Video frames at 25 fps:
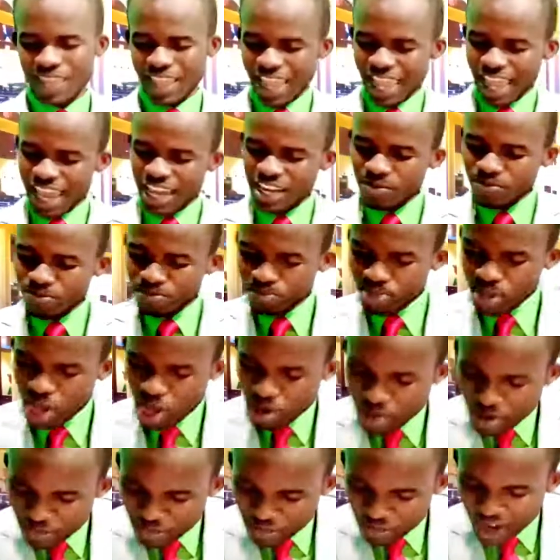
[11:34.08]
and
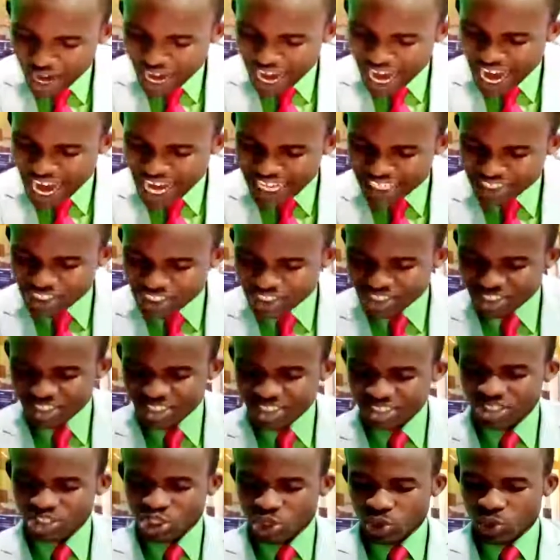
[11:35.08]
purified
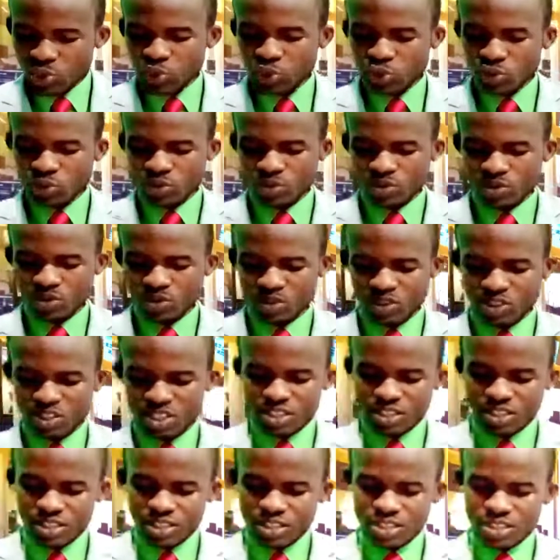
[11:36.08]
you
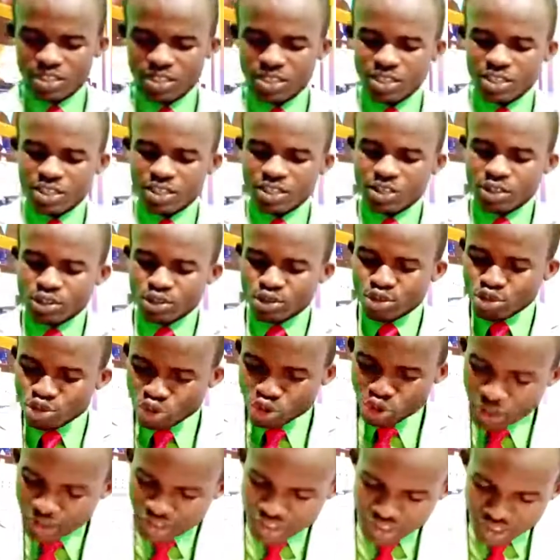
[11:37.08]

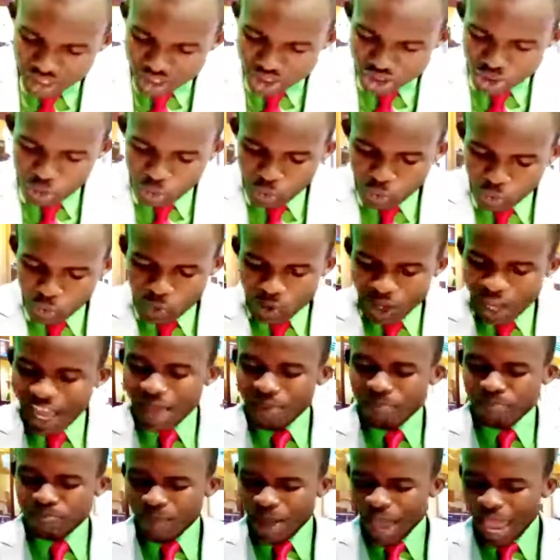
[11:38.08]
chosen you
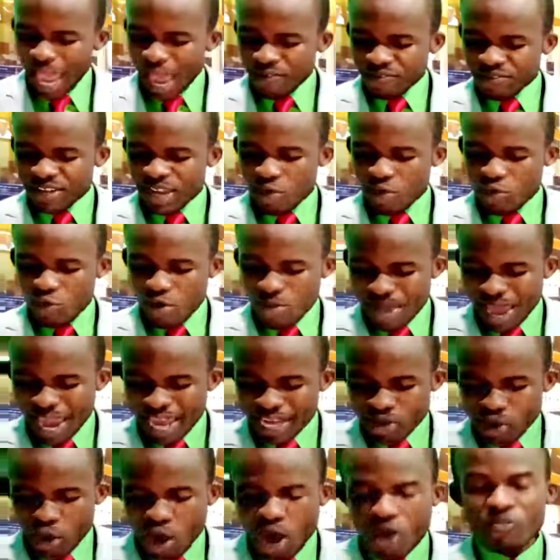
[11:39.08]
above the
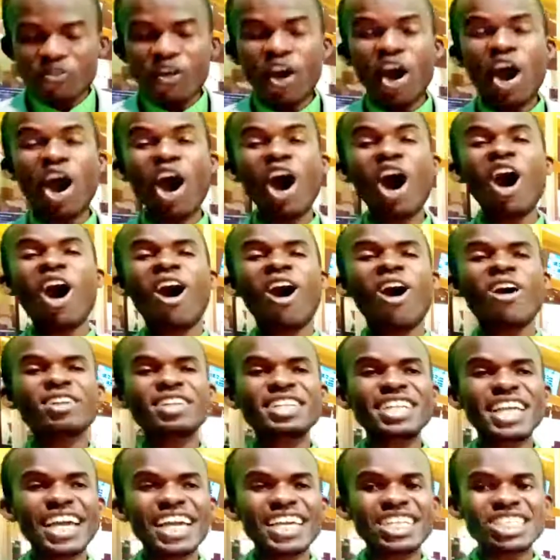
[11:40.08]
women of all
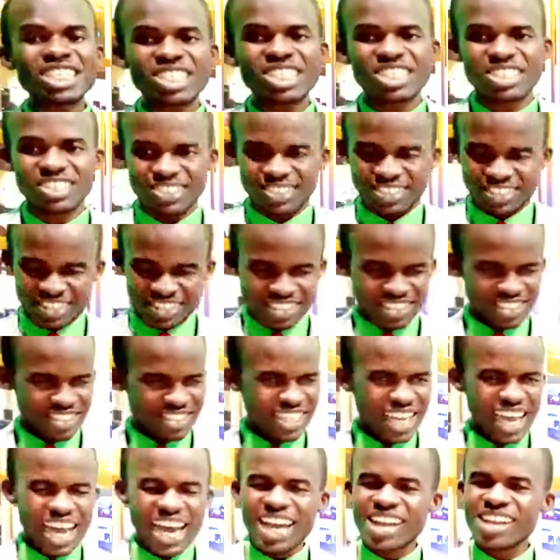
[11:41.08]

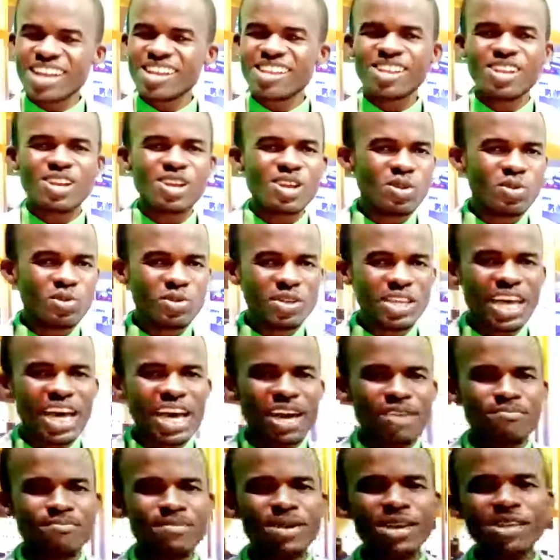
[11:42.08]
nations.
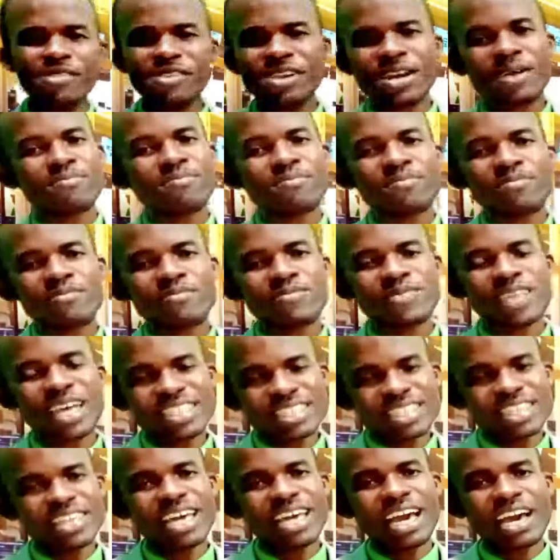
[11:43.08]
Hallelujah. Miriam.
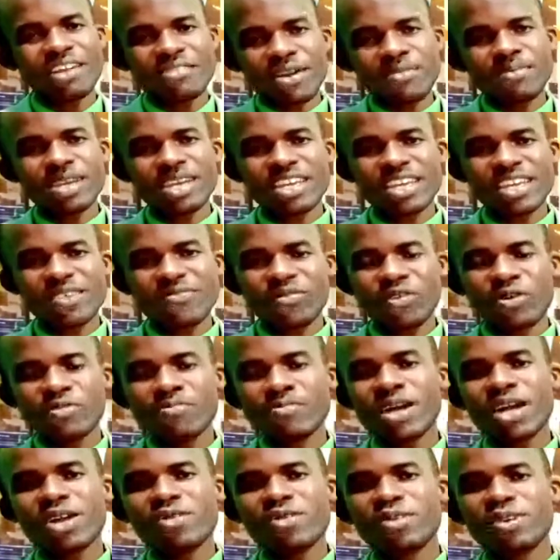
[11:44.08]
That's an Arabic name for
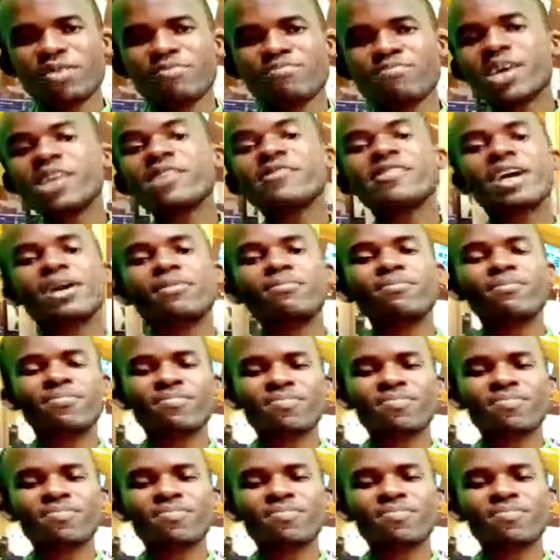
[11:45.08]
Mary. Miriam.